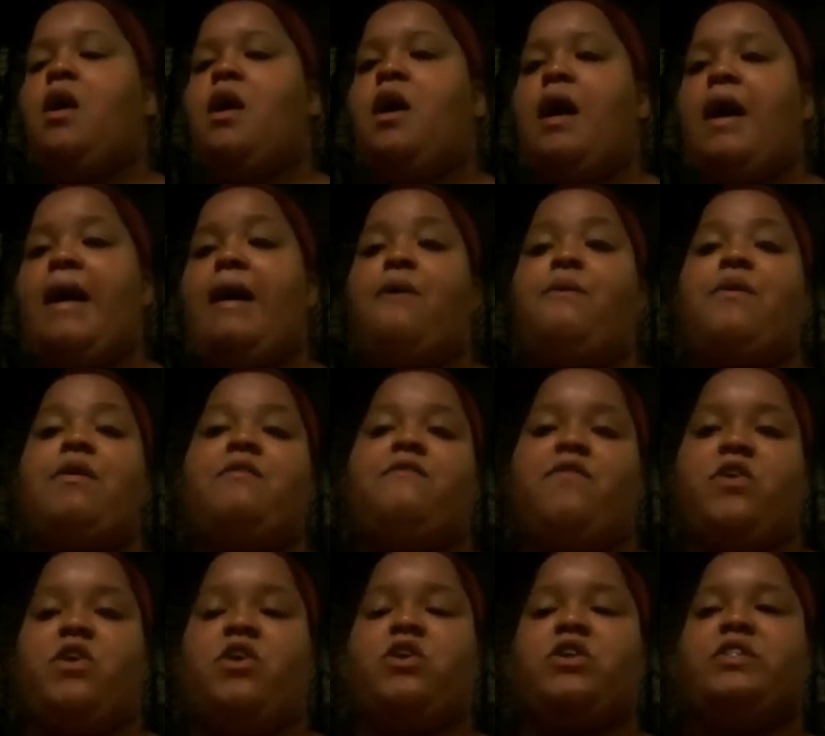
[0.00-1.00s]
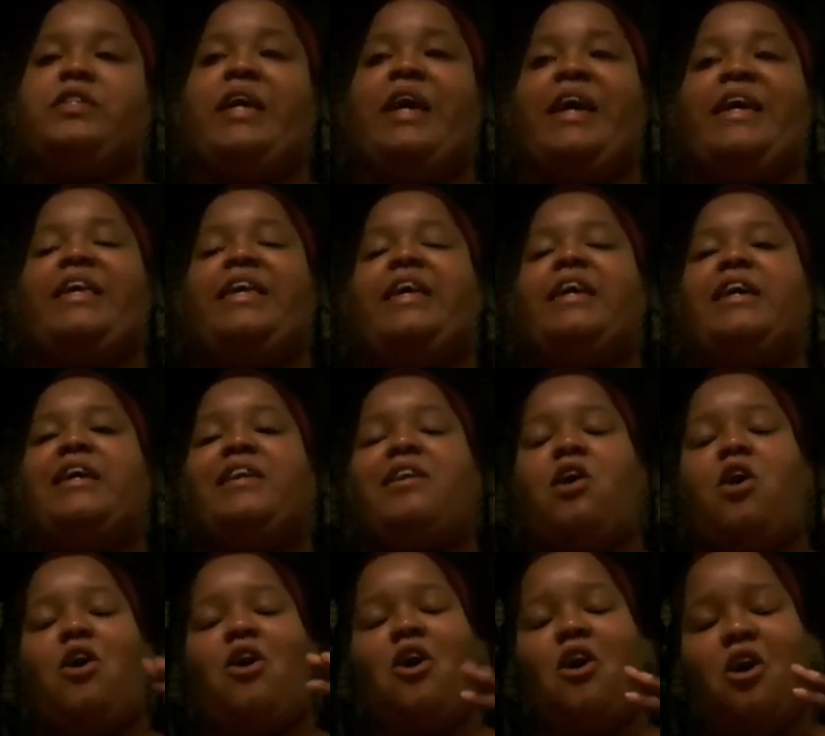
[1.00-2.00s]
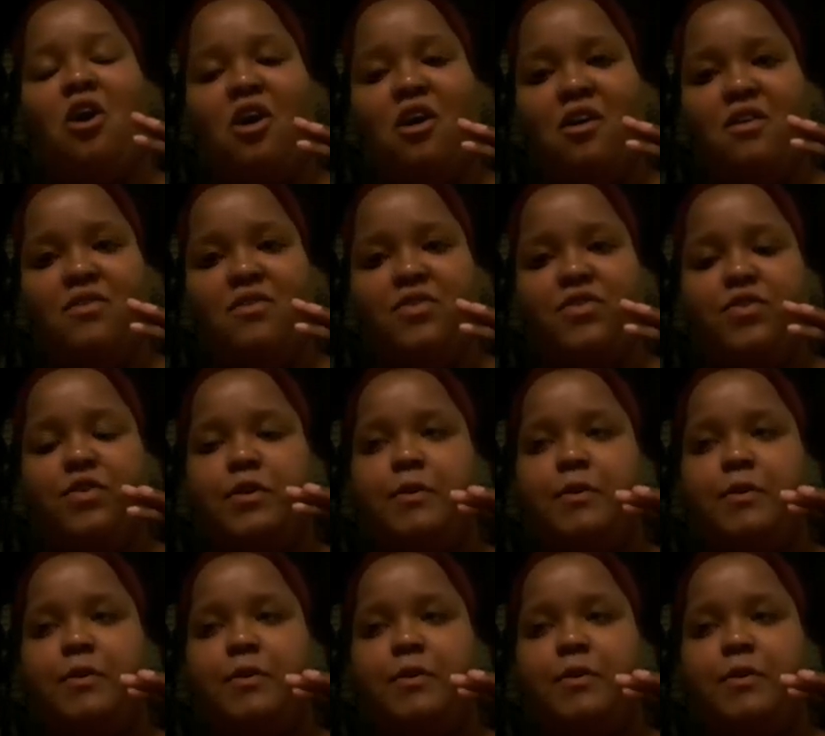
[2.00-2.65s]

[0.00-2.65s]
However, taking it off,